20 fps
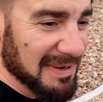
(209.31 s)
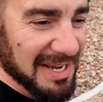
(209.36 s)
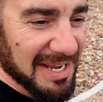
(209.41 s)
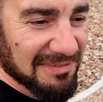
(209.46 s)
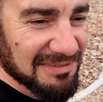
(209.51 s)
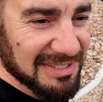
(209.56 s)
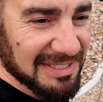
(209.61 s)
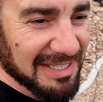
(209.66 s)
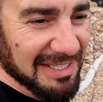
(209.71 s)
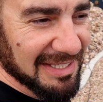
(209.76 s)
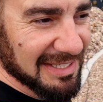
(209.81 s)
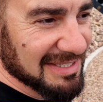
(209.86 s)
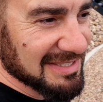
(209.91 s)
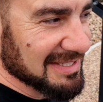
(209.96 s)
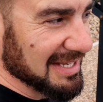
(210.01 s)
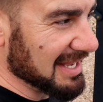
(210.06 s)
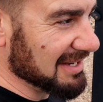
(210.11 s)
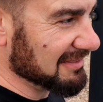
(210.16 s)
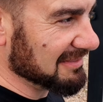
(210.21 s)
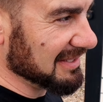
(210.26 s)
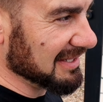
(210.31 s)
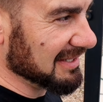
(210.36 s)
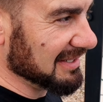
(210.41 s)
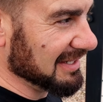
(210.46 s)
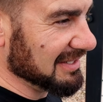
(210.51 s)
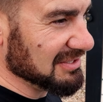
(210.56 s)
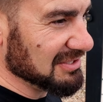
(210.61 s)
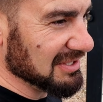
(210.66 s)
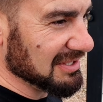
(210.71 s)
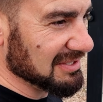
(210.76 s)
might have to get inside of there
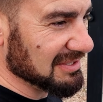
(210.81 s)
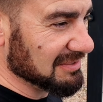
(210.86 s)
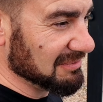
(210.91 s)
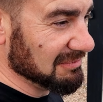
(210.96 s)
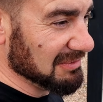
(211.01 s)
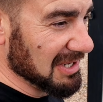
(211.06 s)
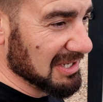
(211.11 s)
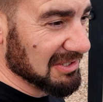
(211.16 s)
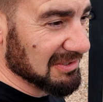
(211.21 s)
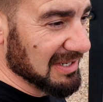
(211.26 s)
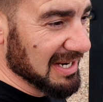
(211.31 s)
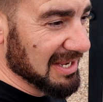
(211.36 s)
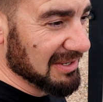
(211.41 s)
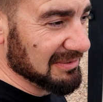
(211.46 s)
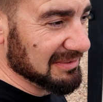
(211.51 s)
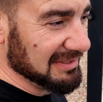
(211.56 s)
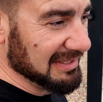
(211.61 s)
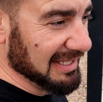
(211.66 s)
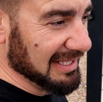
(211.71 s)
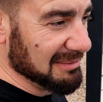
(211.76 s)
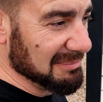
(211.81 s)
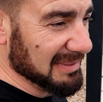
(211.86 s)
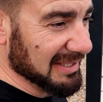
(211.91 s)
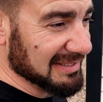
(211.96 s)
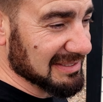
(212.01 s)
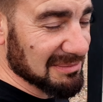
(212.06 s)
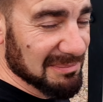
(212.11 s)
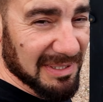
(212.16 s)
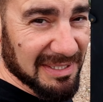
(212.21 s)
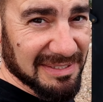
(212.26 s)
and just run around and
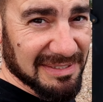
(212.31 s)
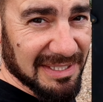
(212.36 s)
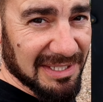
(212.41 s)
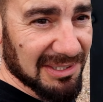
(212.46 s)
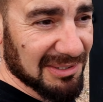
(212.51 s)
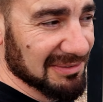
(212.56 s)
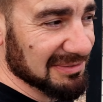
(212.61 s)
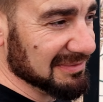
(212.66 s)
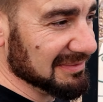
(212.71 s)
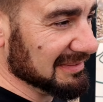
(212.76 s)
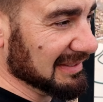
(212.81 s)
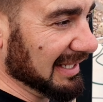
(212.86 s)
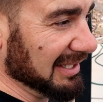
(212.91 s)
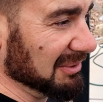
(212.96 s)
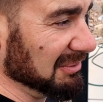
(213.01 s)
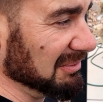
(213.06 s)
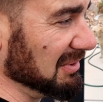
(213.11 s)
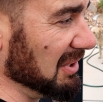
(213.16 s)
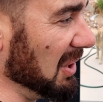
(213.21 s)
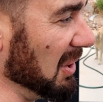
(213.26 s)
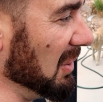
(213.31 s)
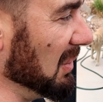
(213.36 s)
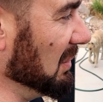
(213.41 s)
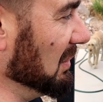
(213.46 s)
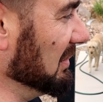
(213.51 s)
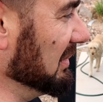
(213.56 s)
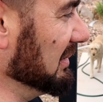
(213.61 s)
mix it myself. I don't know.